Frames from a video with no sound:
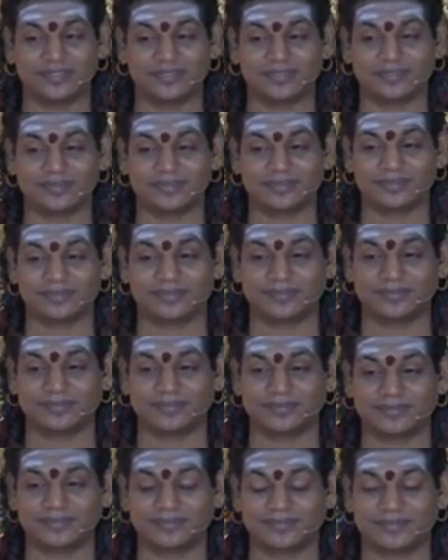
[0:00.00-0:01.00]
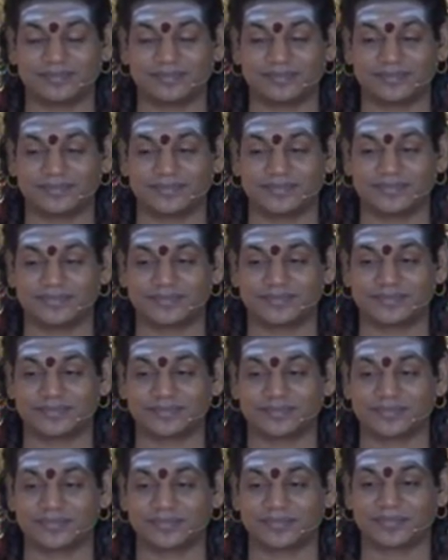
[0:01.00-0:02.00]

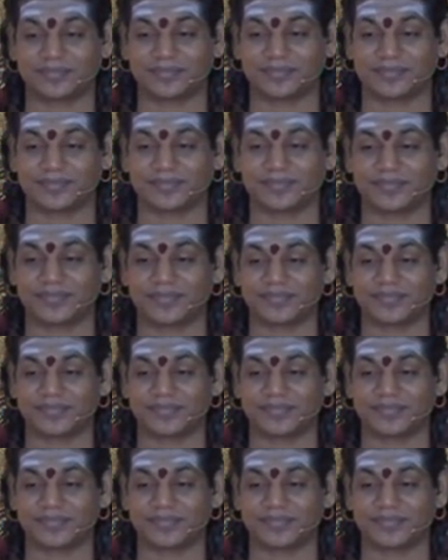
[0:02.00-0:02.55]
Nobody speaks.